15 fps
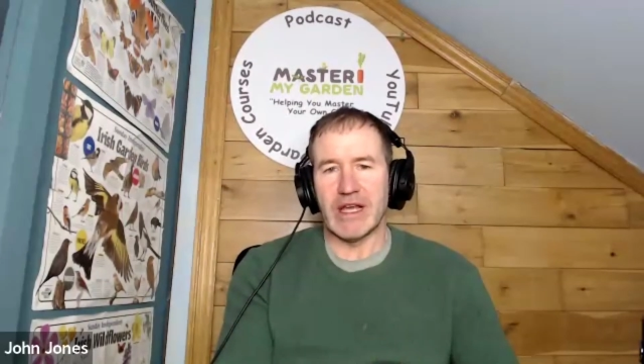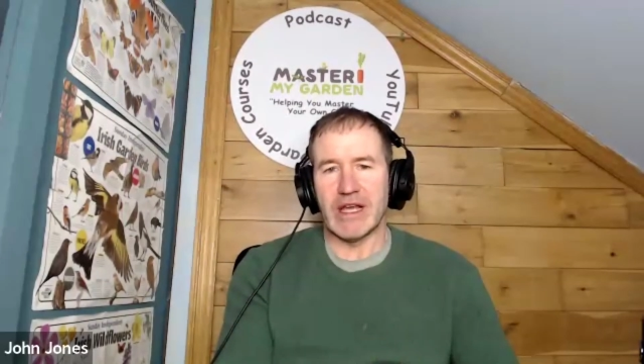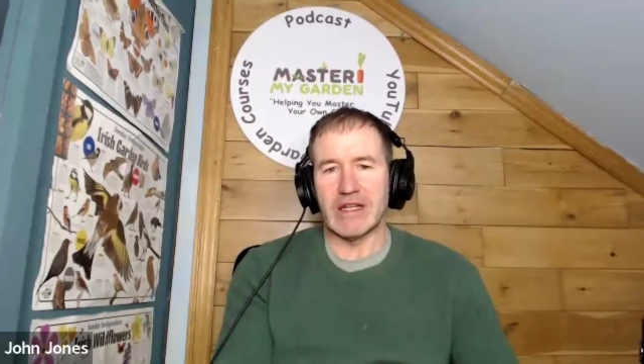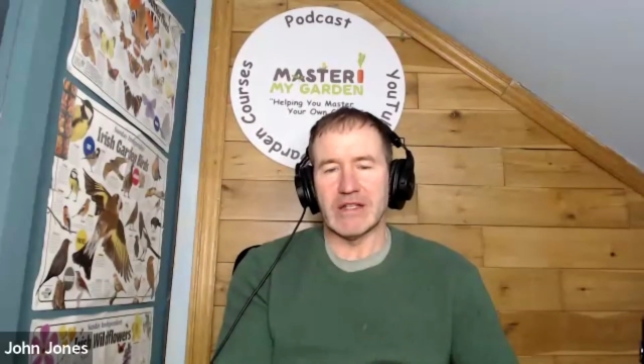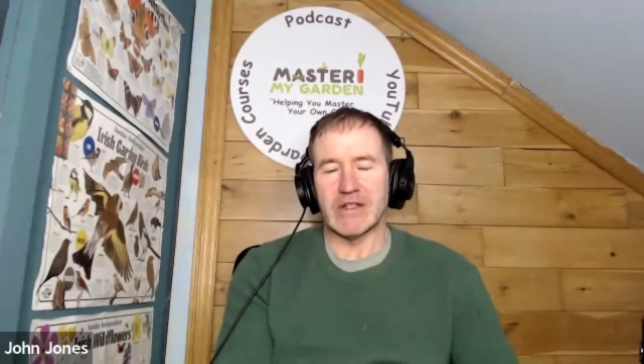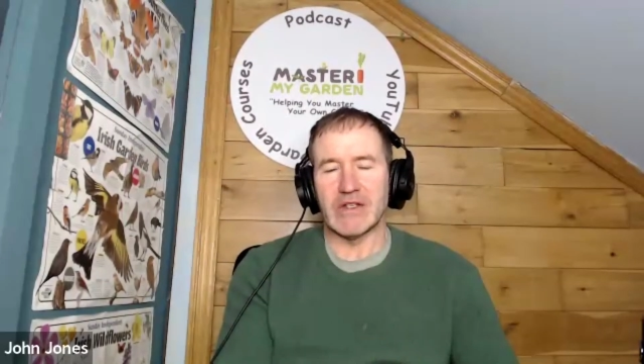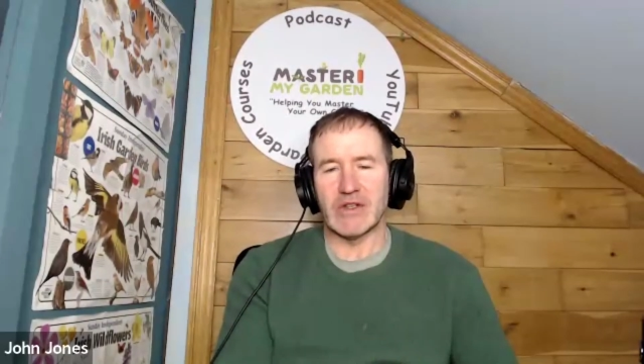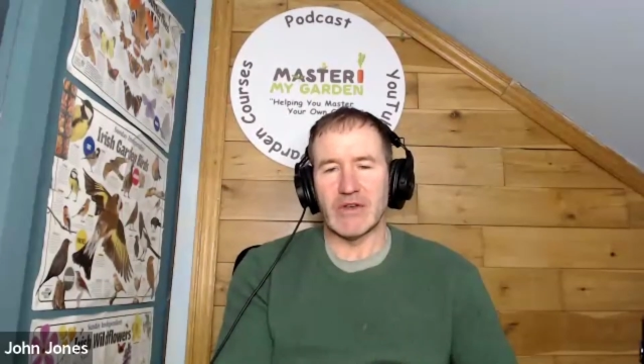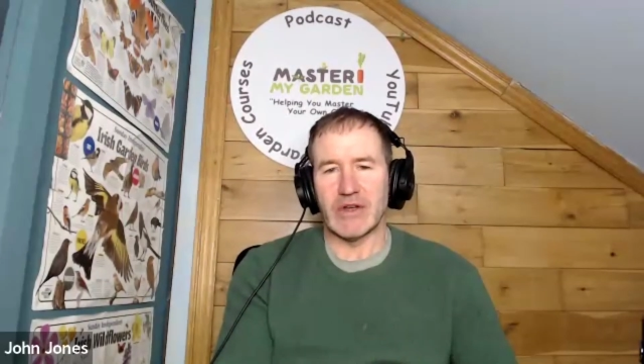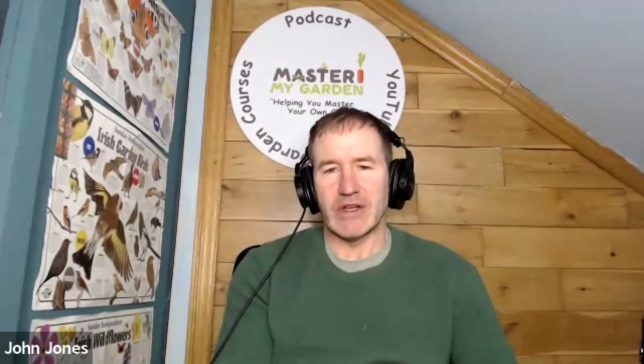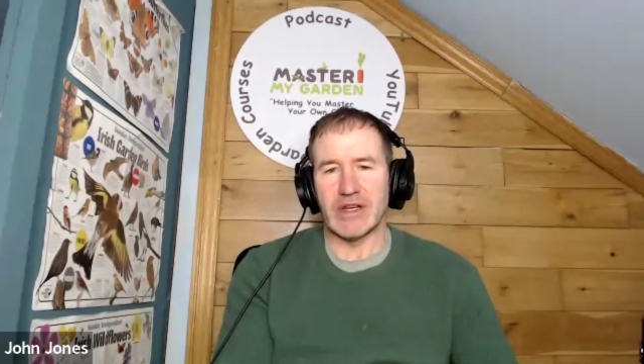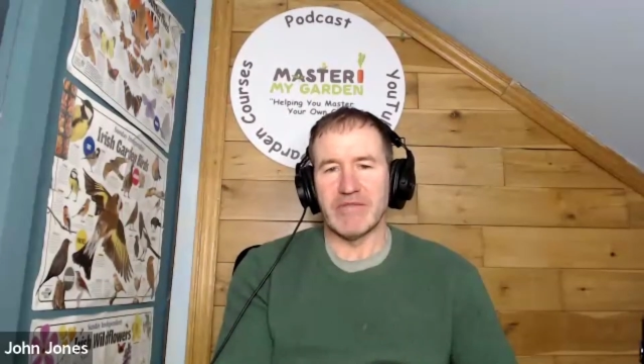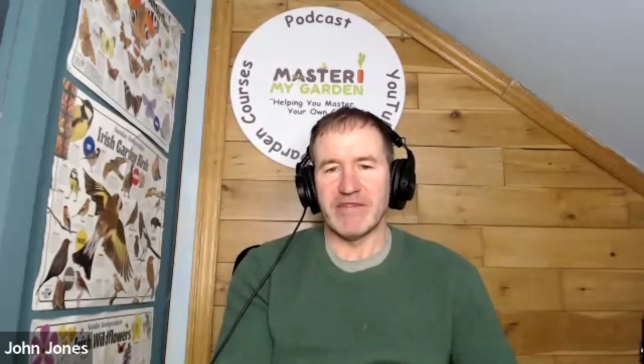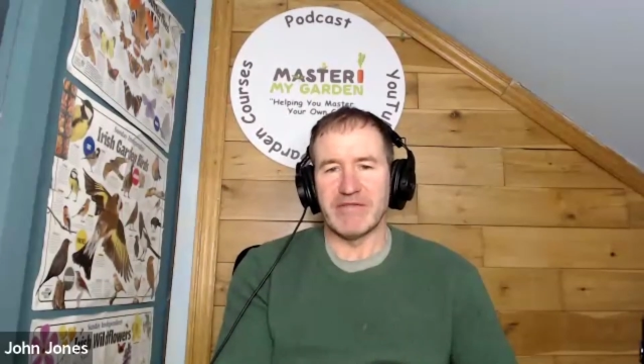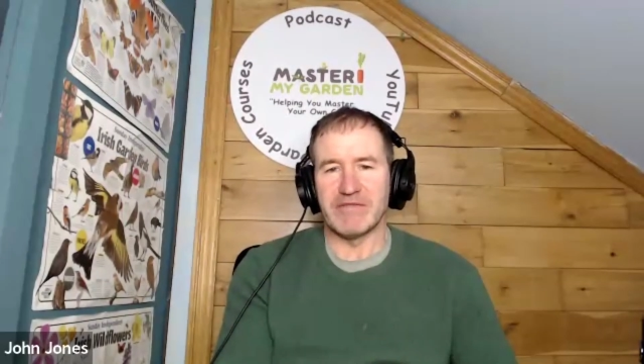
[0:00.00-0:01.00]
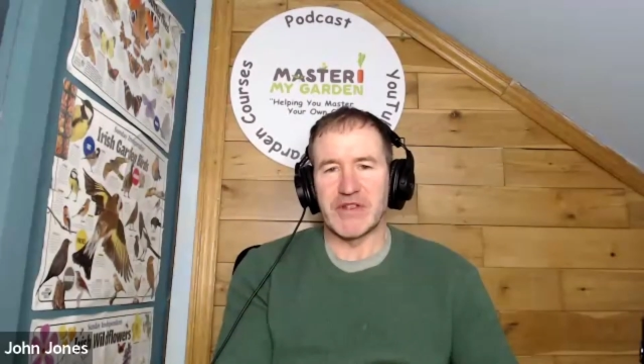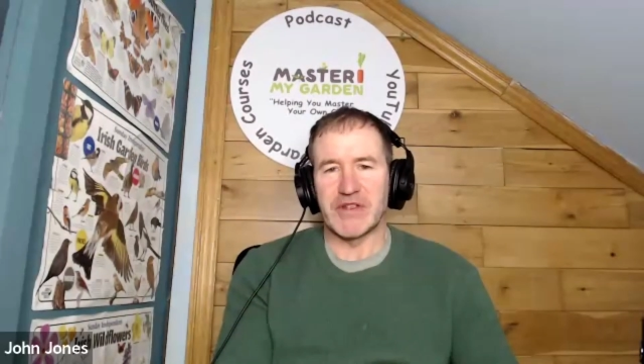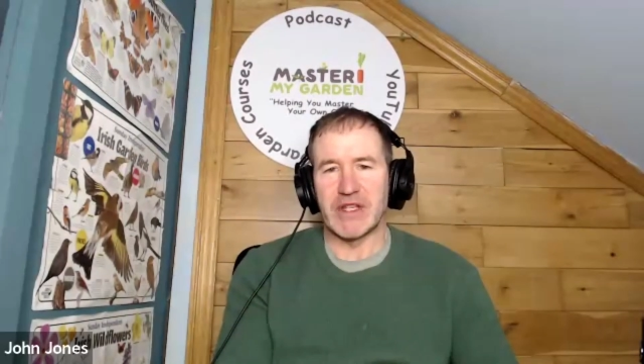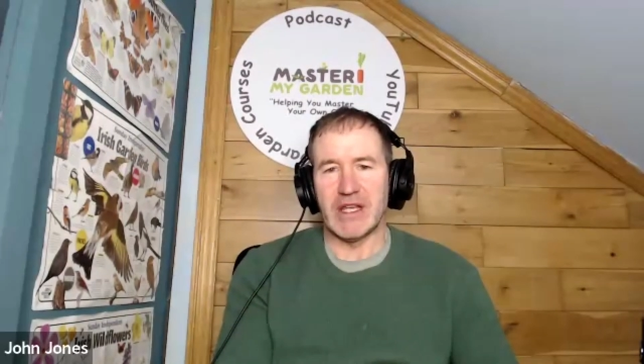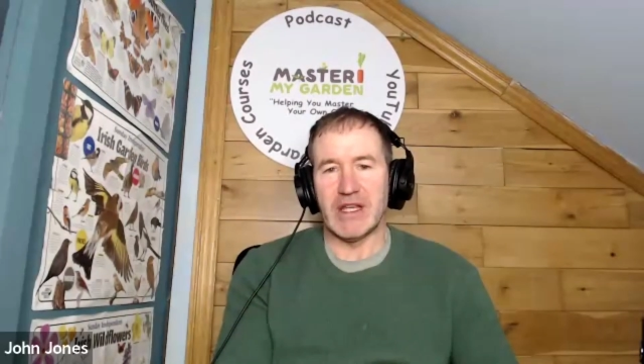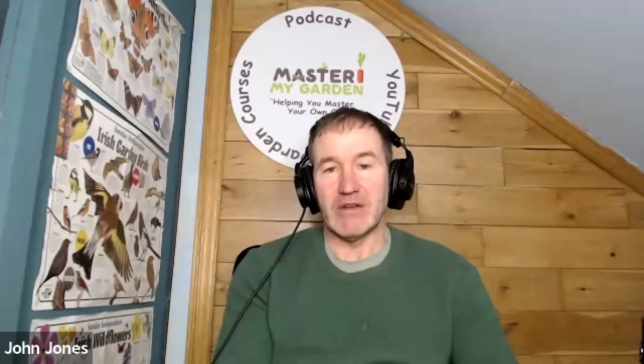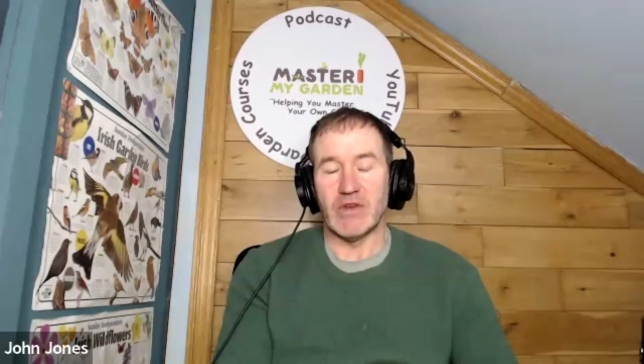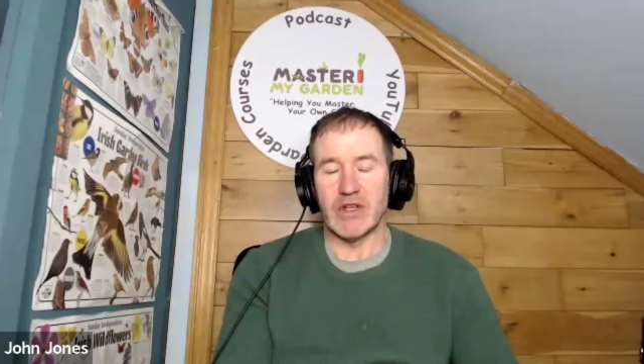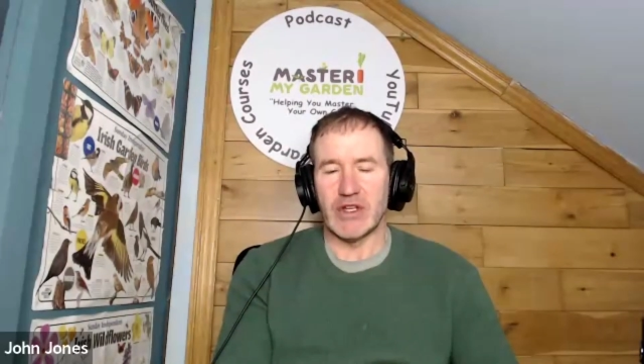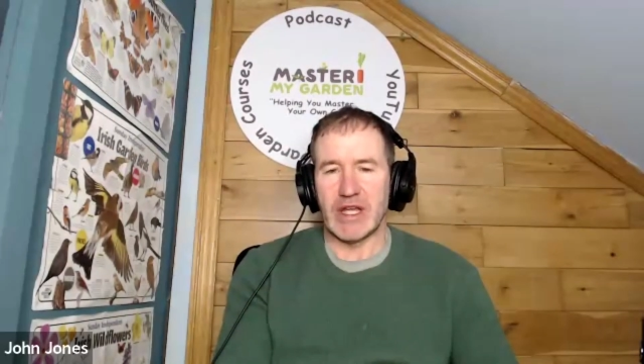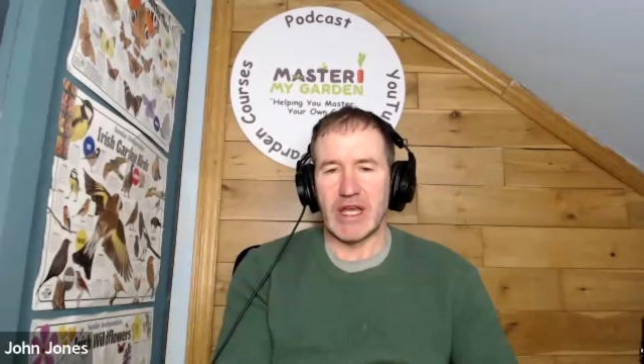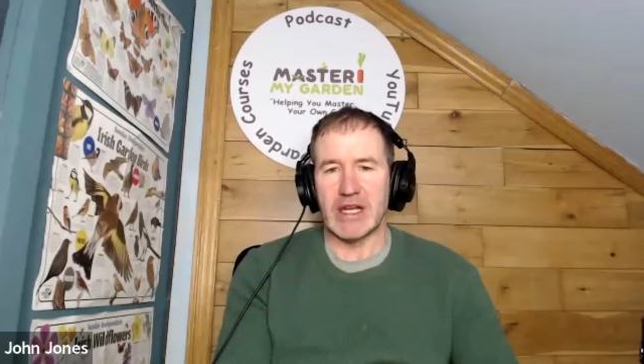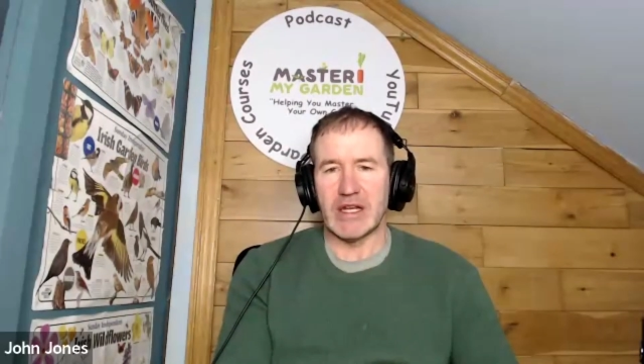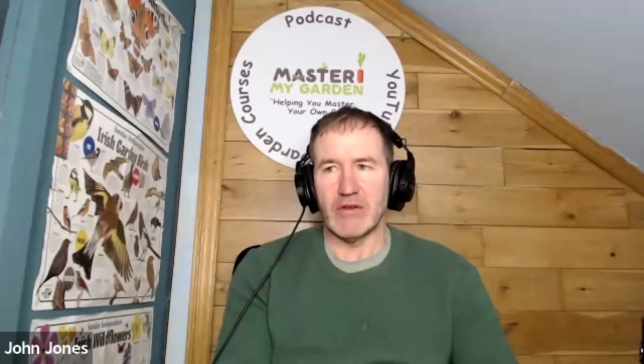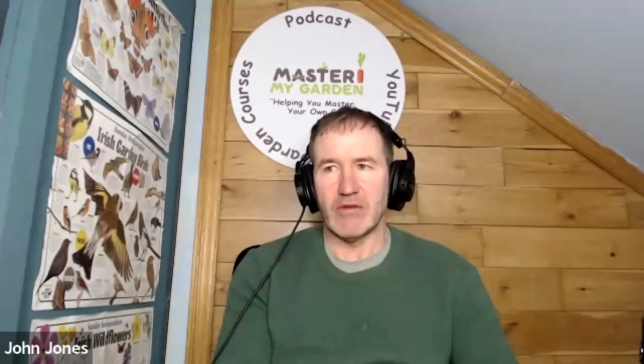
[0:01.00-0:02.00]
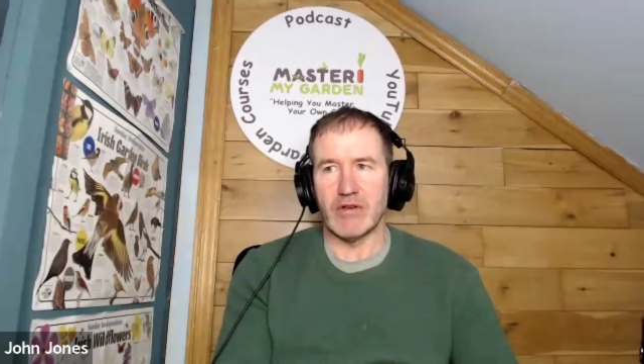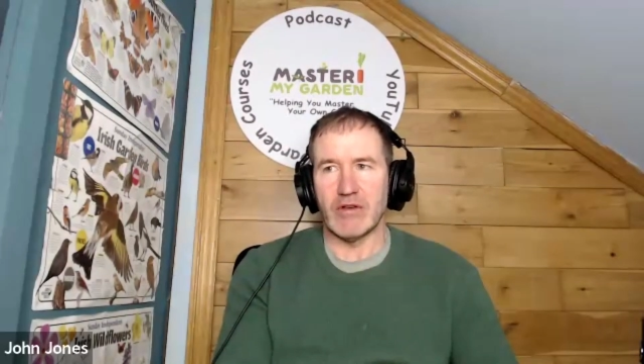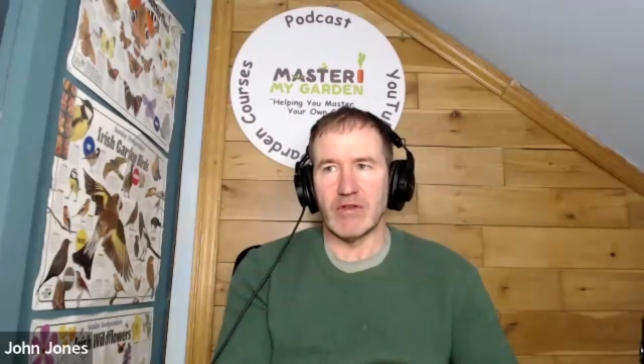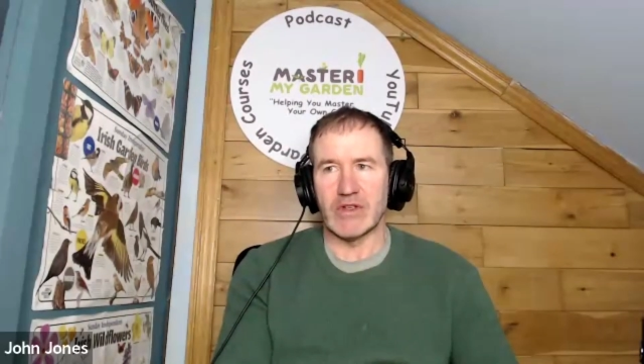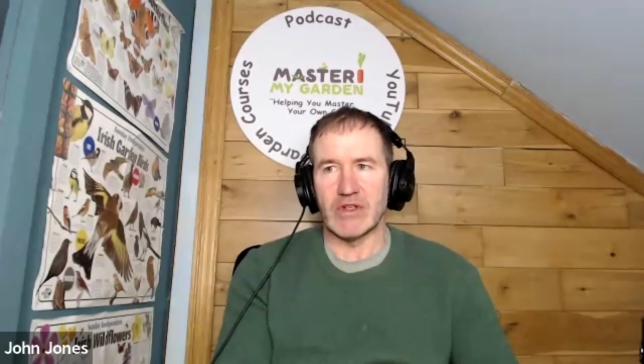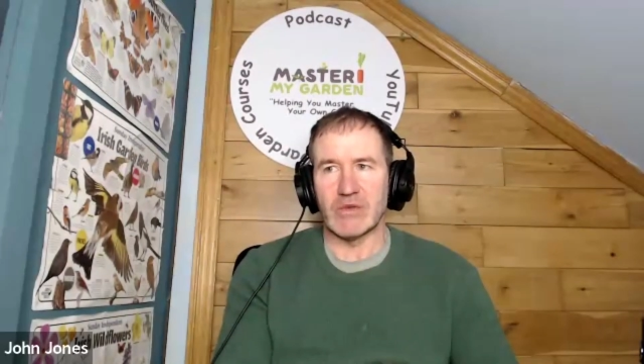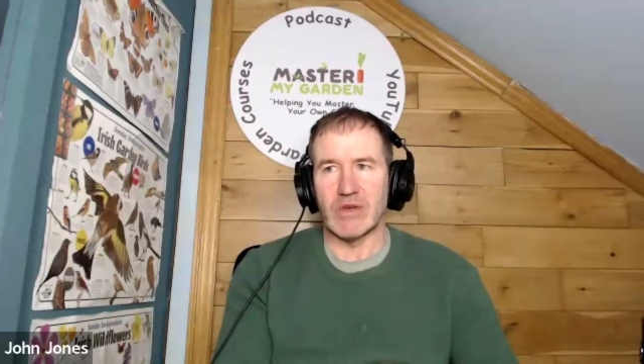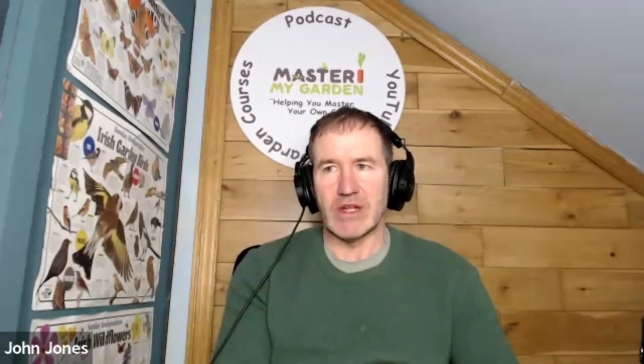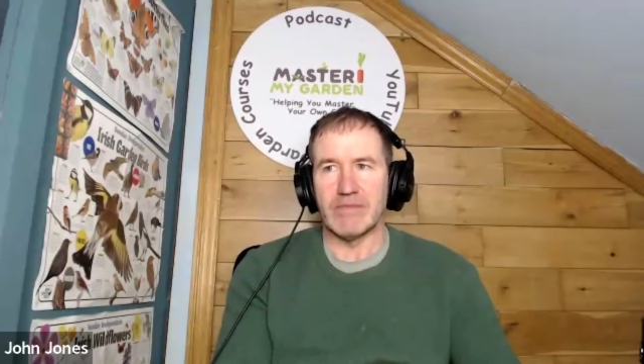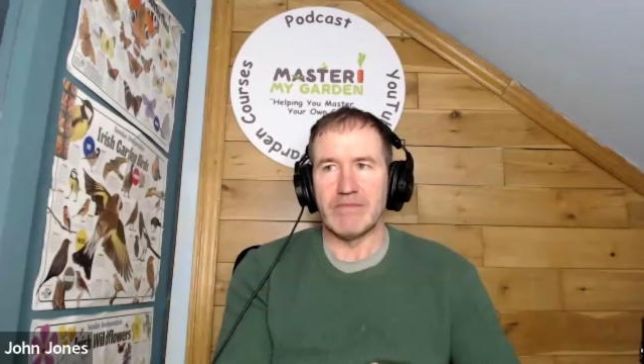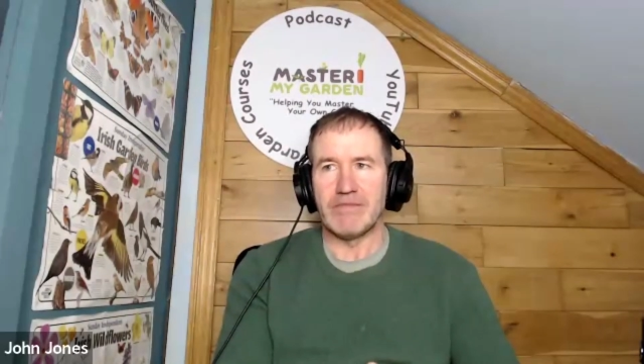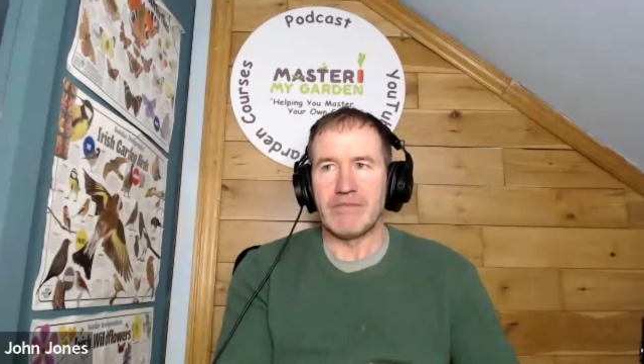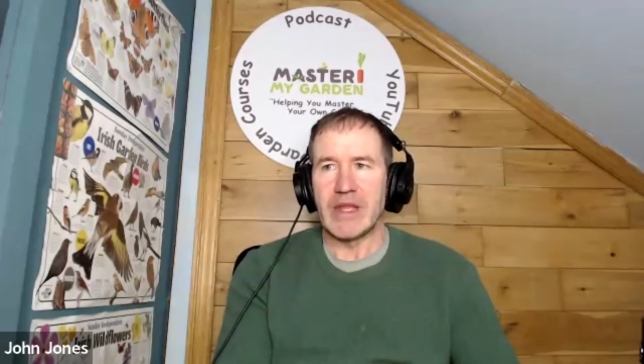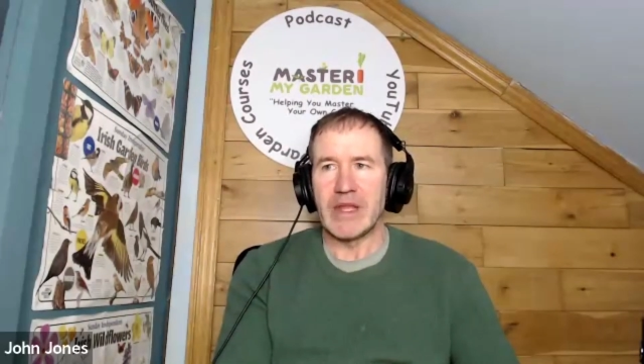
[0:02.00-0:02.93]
than sowing them from seed, which you can do, of course, as well.